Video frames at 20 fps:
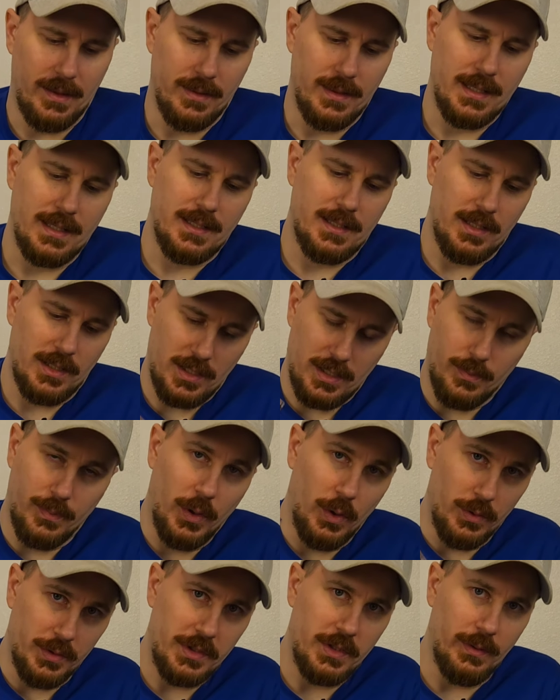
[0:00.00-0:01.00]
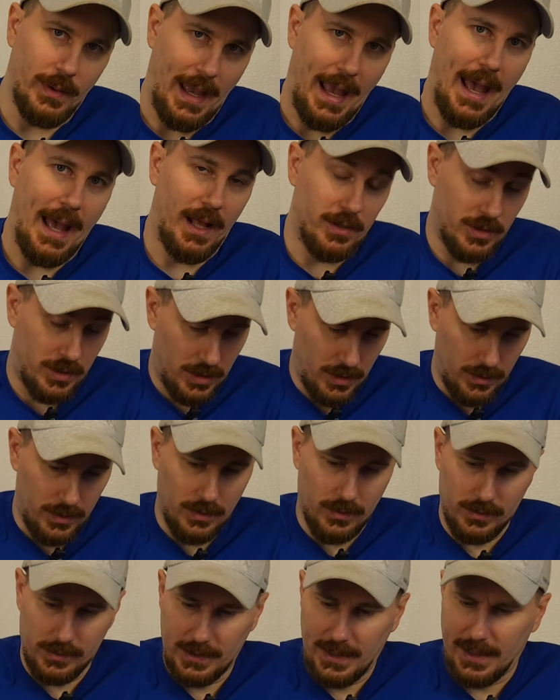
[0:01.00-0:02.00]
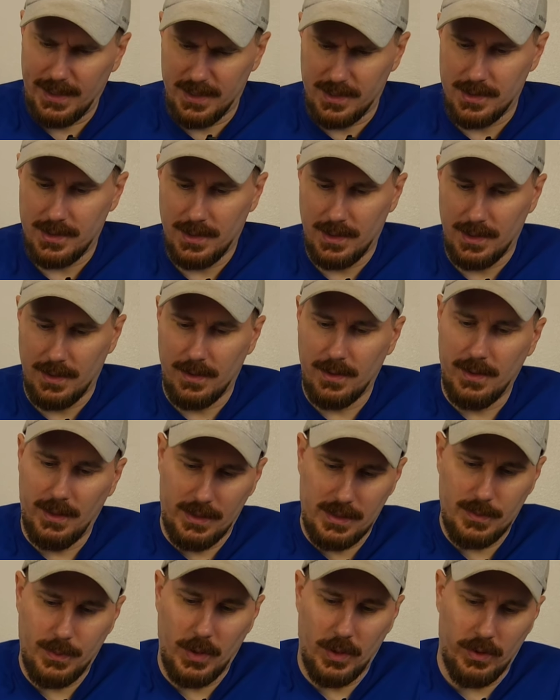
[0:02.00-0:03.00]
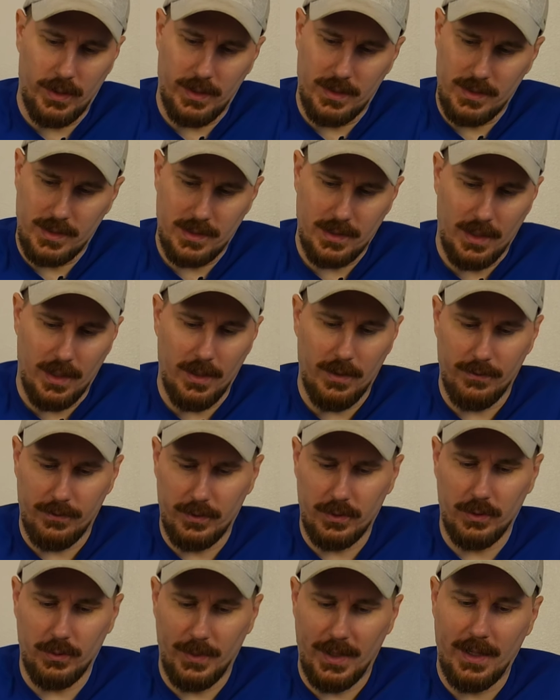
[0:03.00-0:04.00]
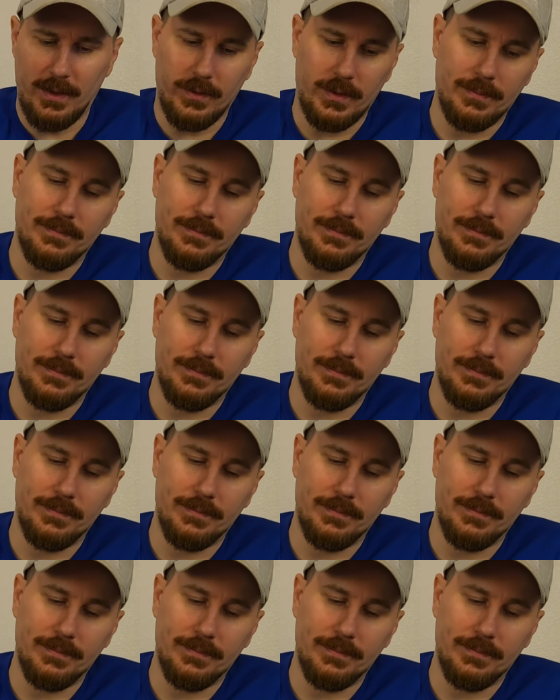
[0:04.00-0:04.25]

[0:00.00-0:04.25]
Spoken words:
and this is supposed to add to your legacy experience of Gloomhaven.